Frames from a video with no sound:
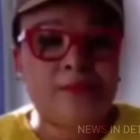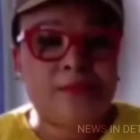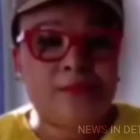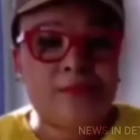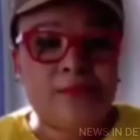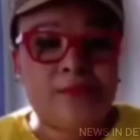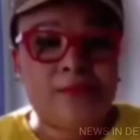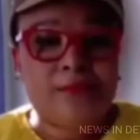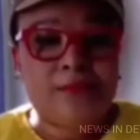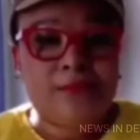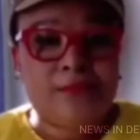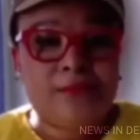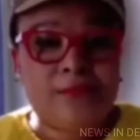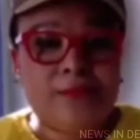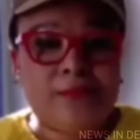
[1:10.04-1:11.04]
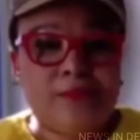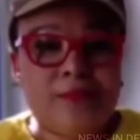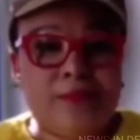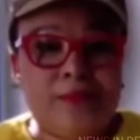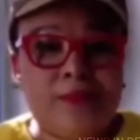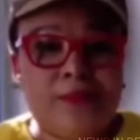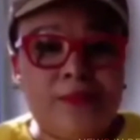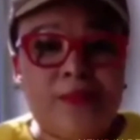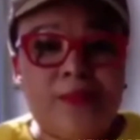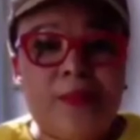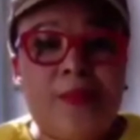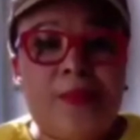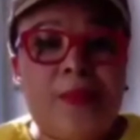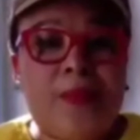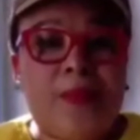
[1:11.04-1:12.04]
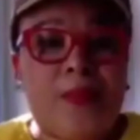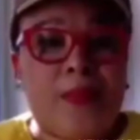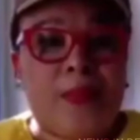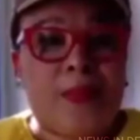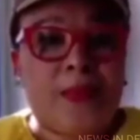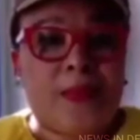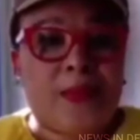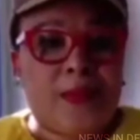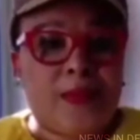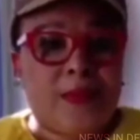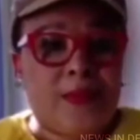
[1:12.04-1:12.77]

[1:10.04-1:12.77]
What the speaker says: [no speech]